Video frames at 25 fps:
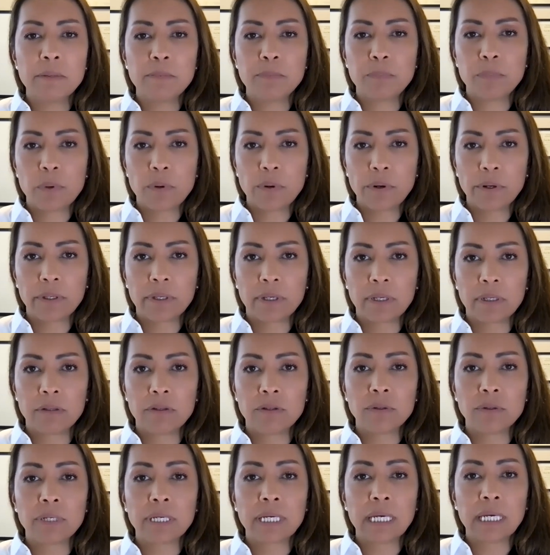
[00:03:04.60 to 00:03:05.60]
important
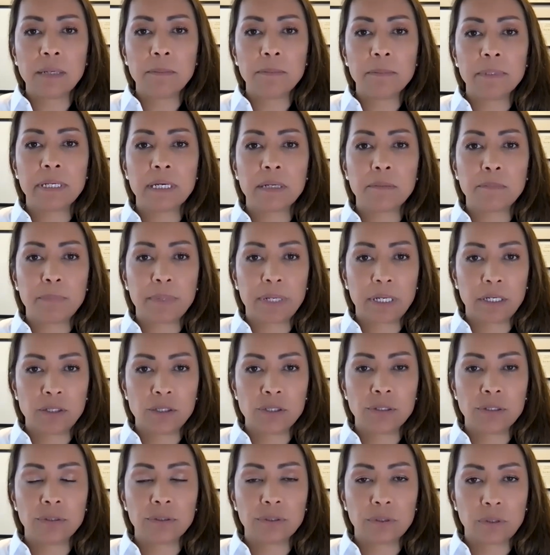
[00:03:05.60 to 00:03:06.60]
to keep that
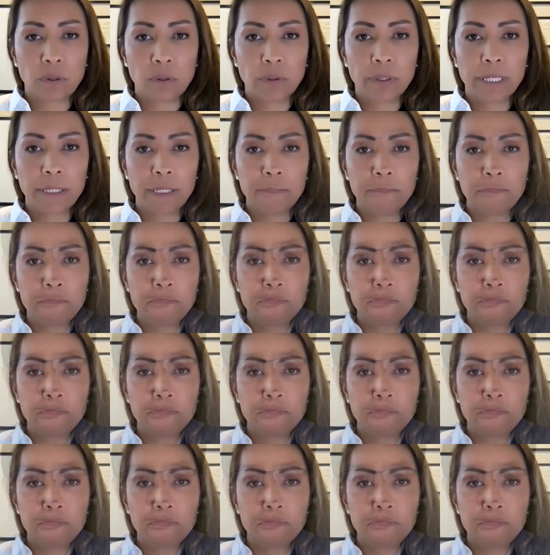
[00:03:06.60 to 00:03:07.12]
patient going.